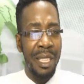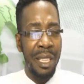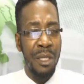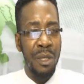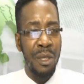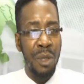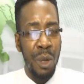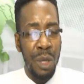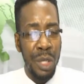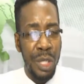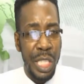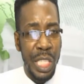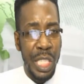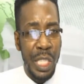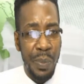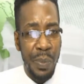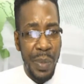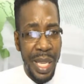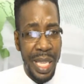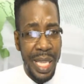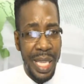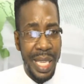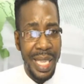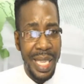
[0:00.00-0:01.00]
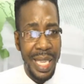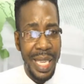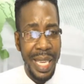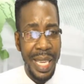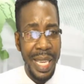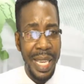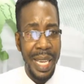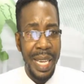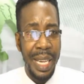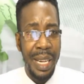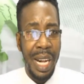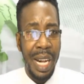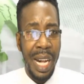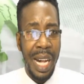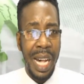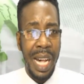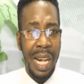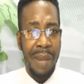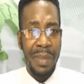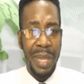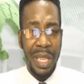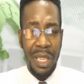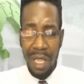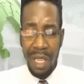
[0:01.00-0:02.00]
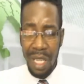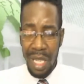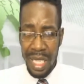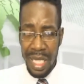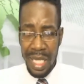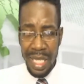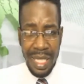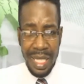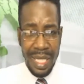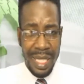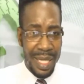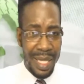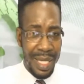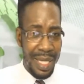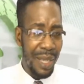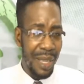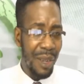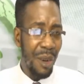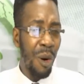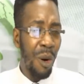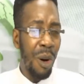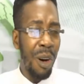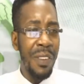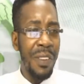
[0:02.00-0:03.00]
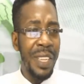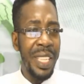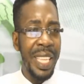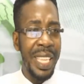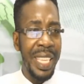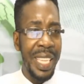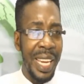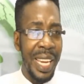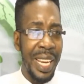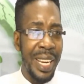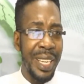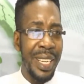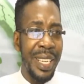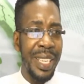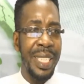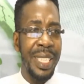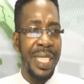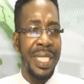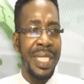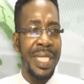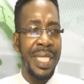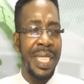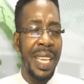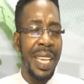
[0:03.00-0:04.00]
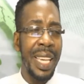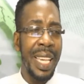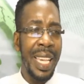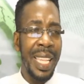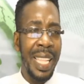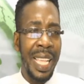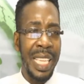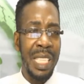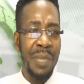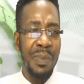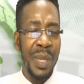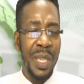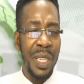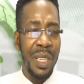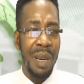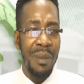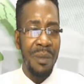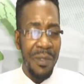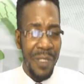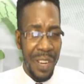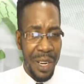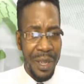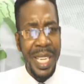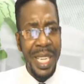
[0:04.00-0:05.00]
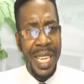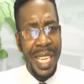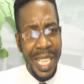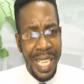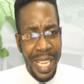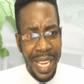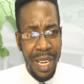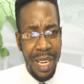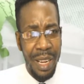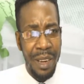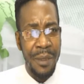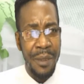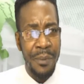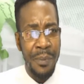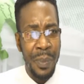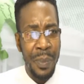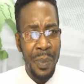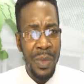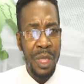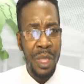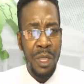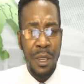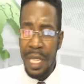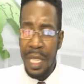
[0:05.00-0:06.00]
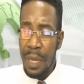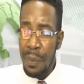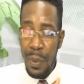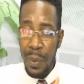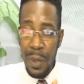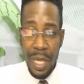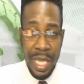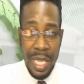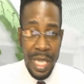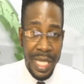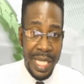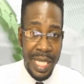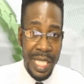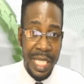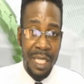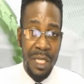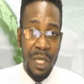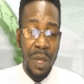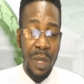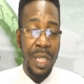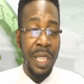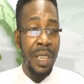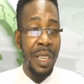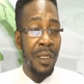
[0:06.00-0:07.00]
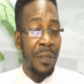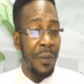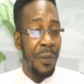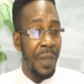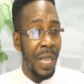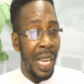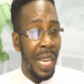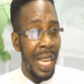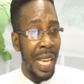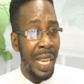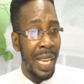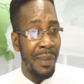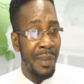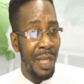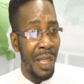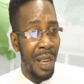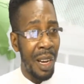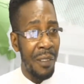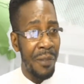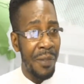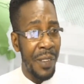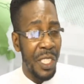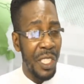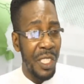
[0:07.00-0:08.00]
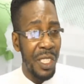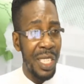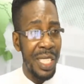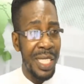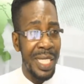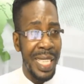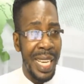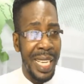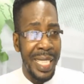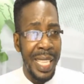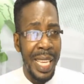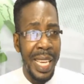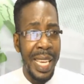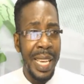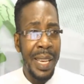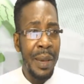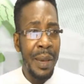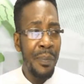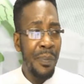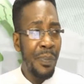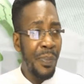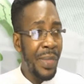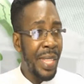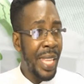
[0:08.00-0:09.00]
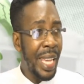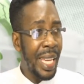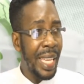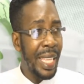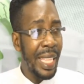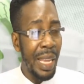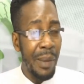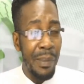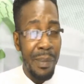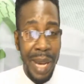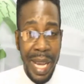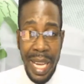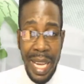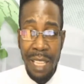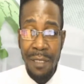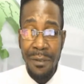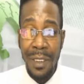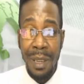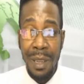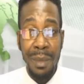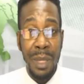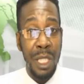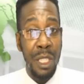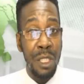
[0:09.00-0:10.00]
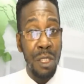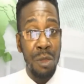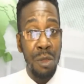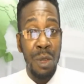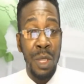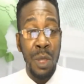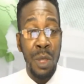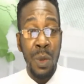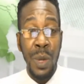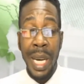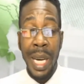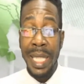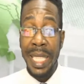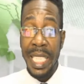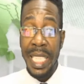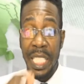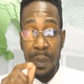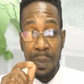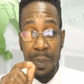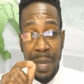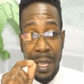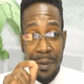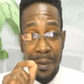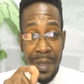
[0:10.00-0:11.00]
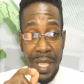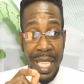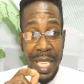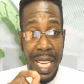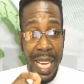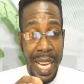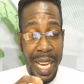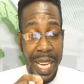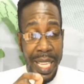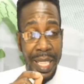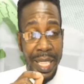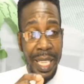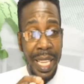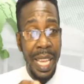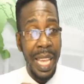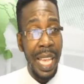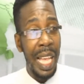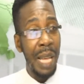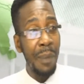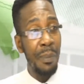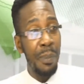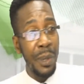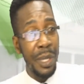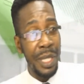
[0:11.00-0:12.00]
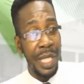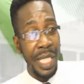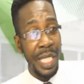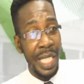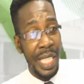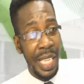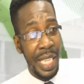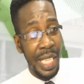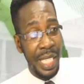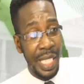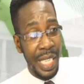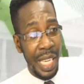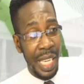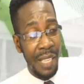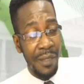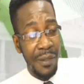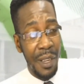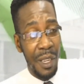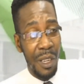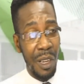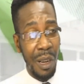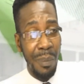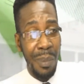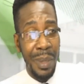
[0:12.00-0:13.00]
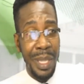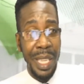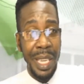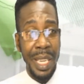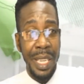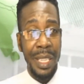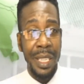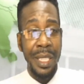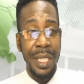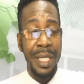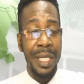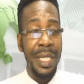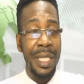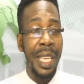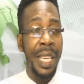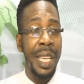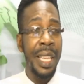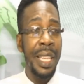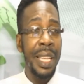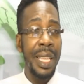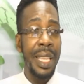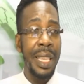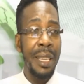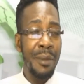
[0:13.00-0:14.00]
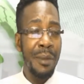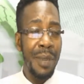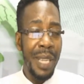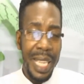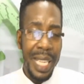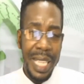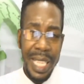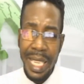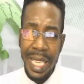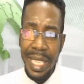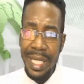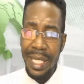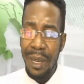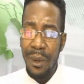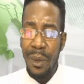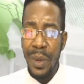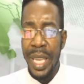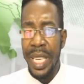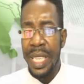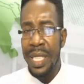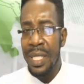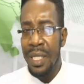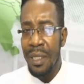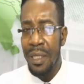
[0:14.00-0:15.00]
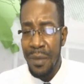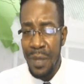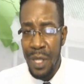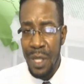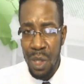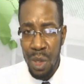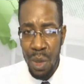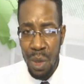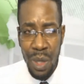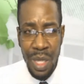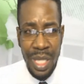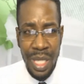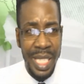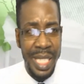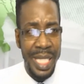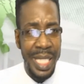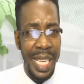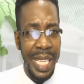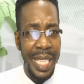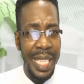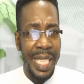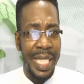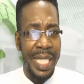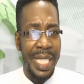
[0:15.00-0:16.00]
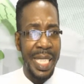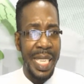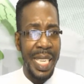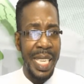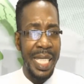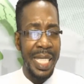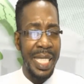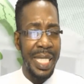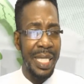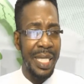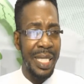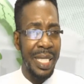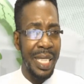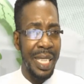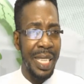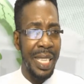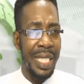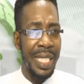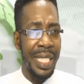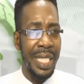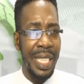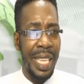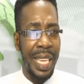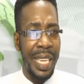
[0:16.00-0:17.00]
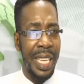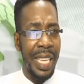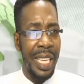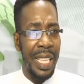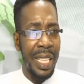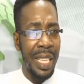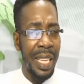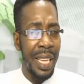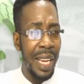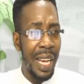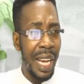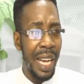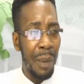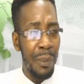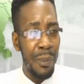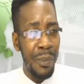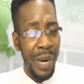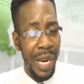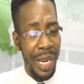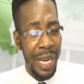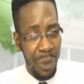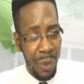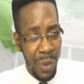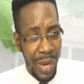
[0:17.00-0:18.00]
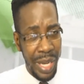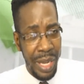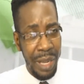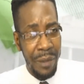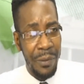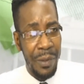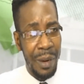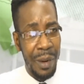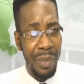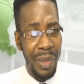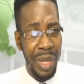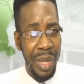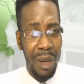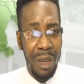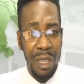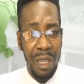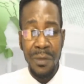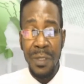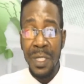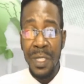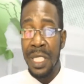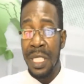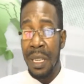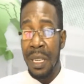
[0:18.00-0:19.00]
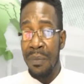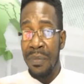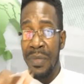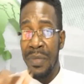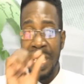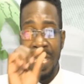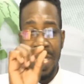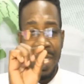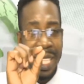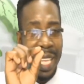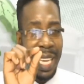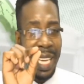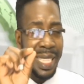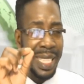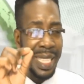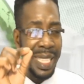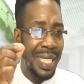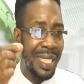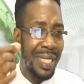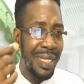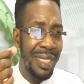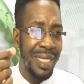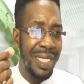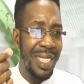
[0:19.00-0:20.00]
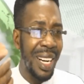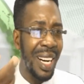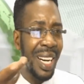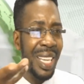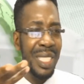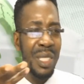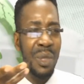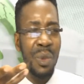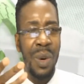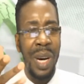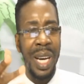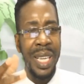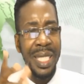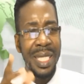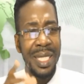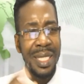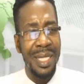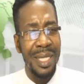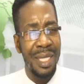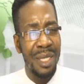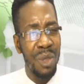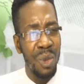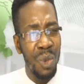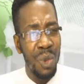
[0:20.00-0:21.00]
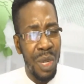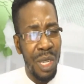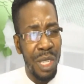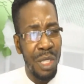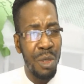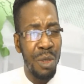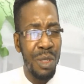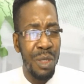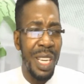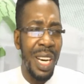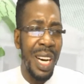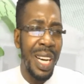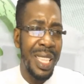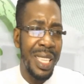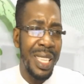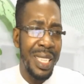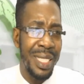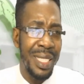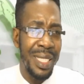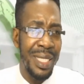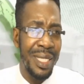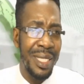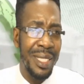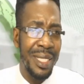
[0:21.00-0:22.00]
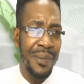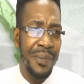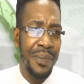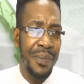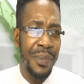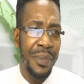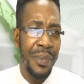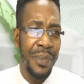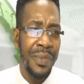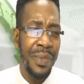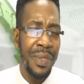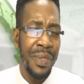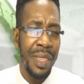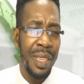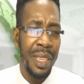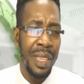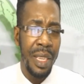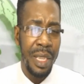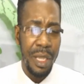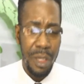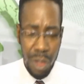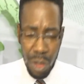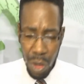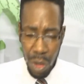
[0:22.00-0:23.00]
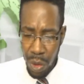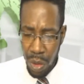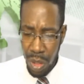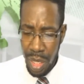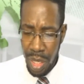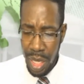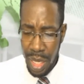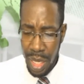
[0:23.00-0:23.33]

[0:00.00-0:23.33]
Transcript: so to speak, because over the years it has become very clear to the police and to the law officials that taking a man from the street who got a spliff in his hand and putting him in jail for a couple of years really is a waste of resources, and it's taking a breadwinner from the house for something that costs what, $200. So